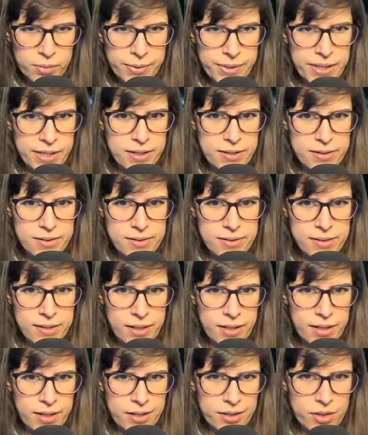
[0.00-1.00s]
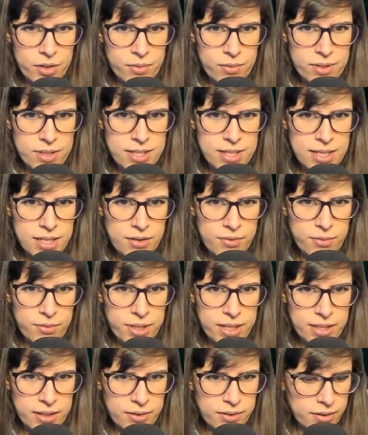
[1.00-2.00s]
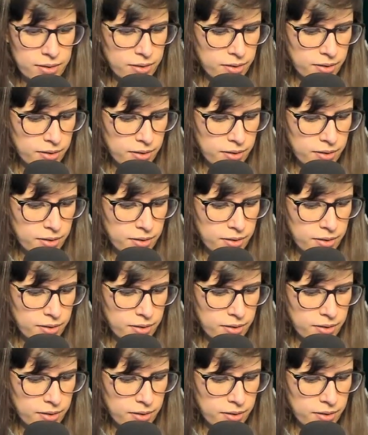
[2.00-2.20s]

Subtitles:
with us, and go and see if we can